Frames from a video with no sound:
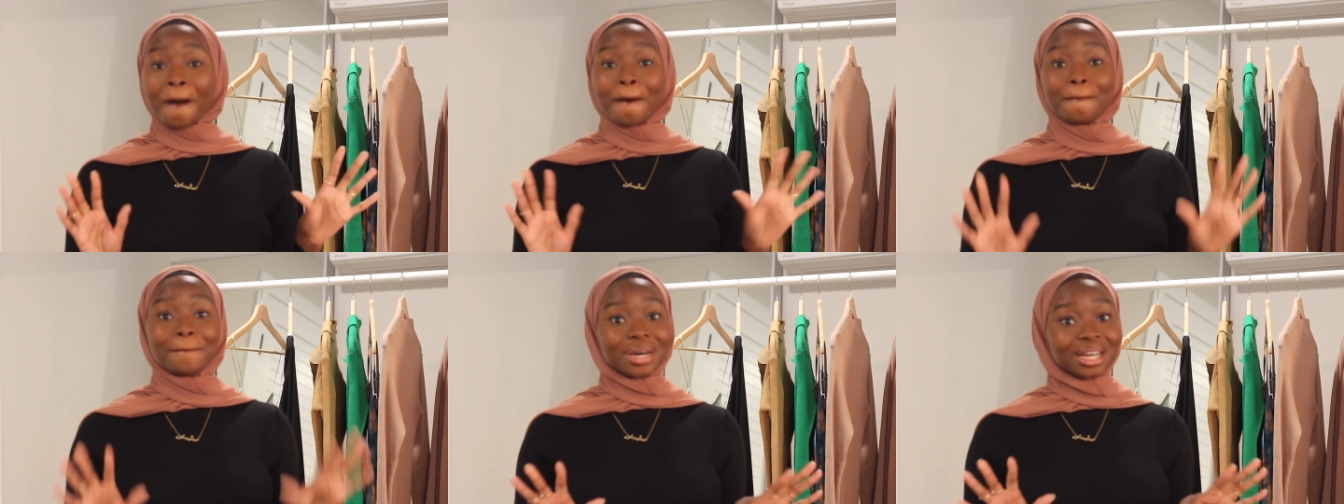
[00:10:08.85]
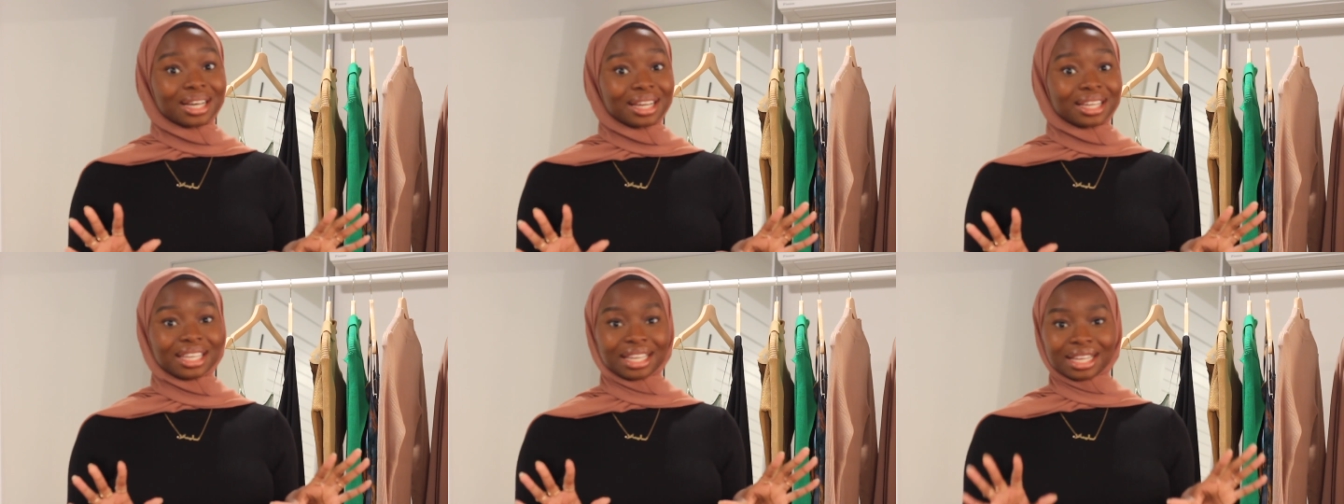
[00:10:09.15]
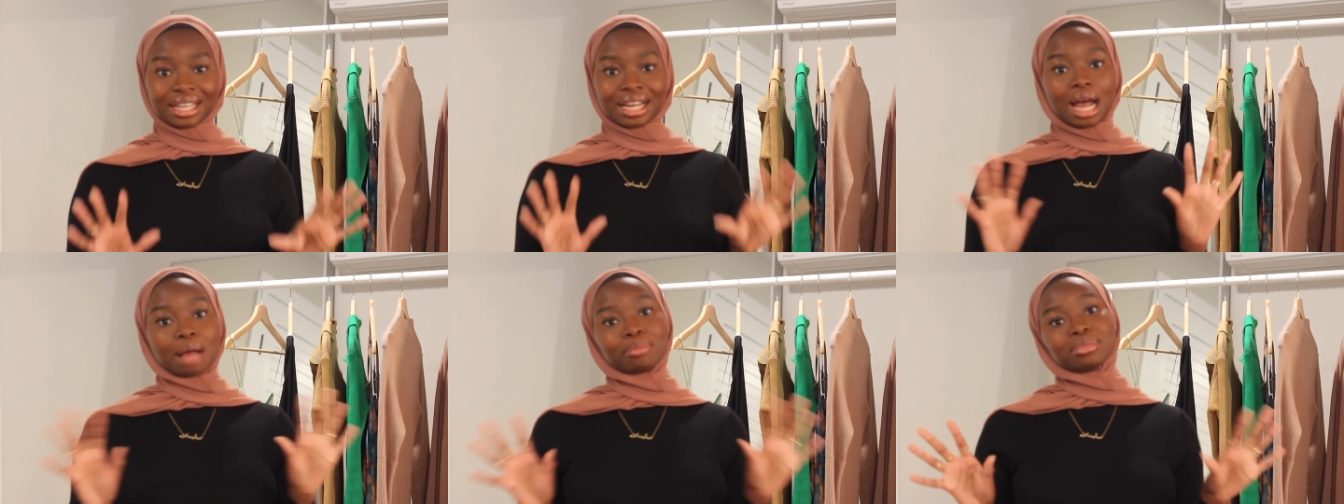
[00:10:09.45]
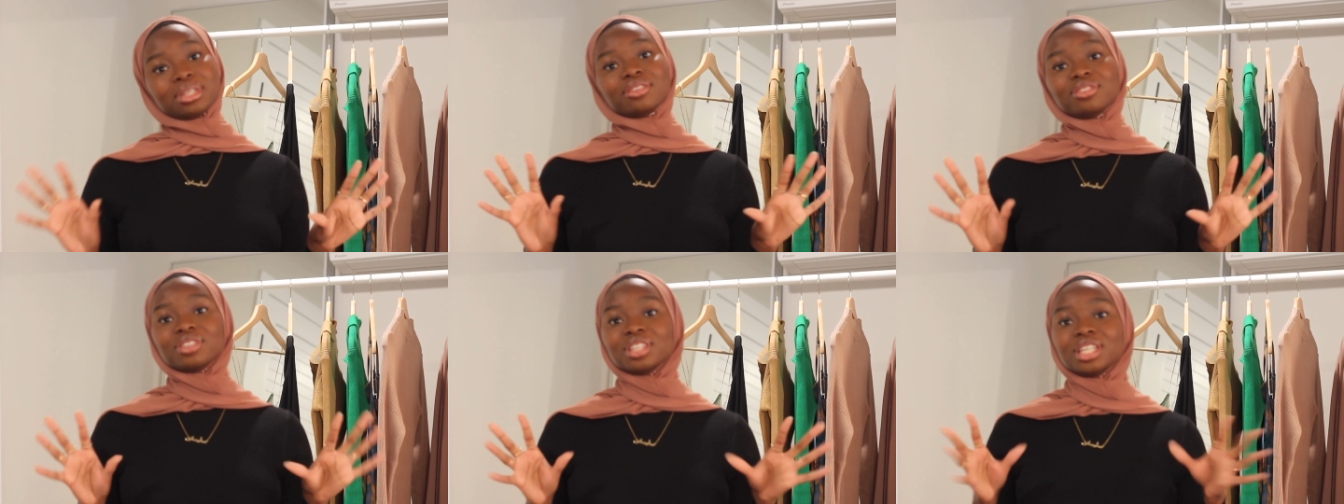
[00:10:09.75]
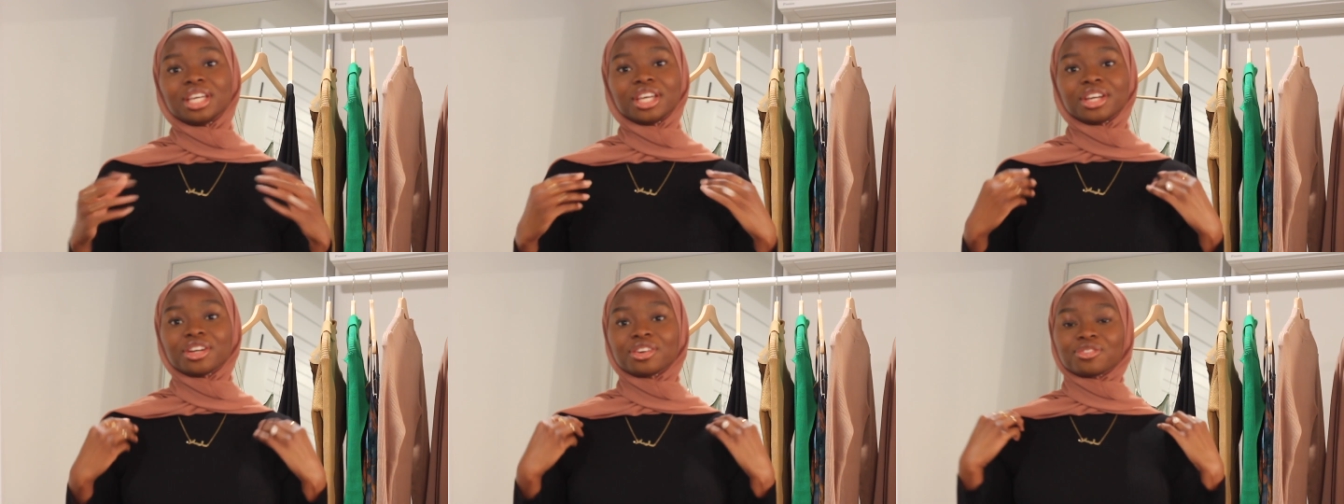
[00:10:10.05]
but yeah, I'm
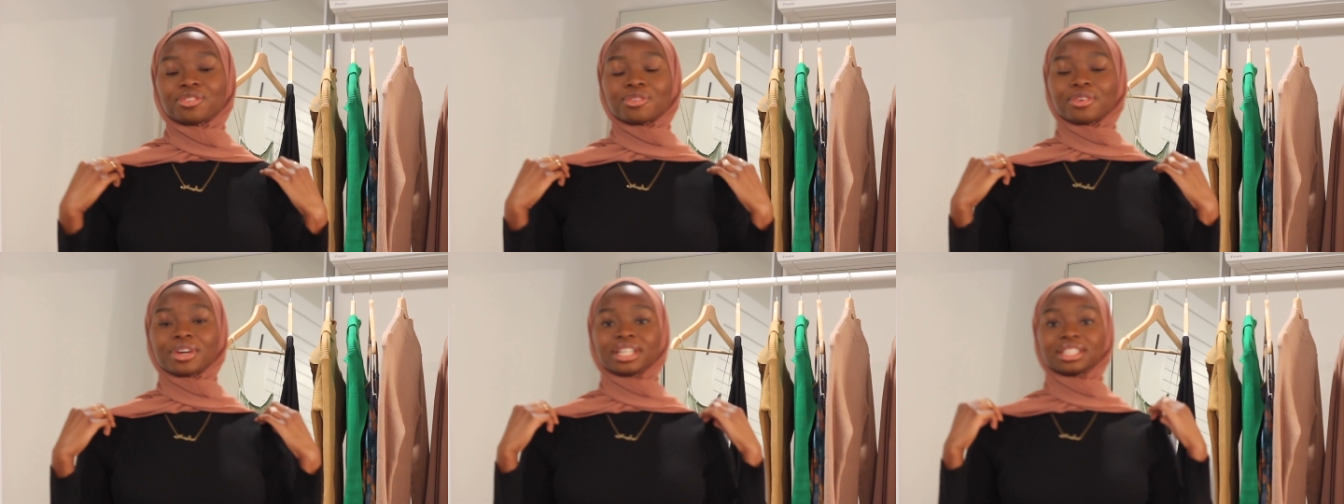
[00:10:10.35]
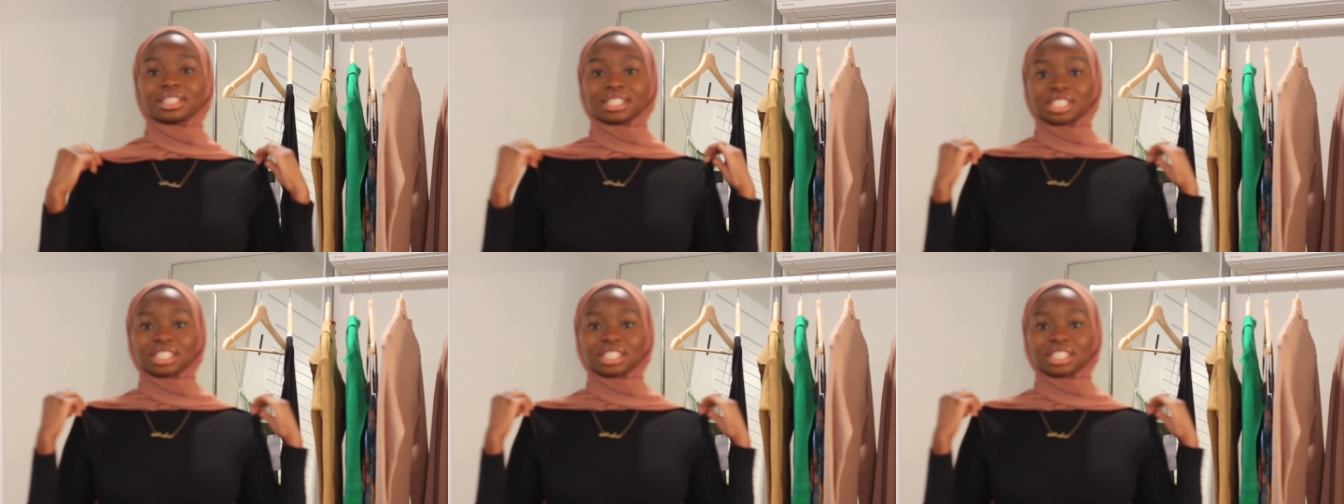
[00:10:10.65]
definitely here for it.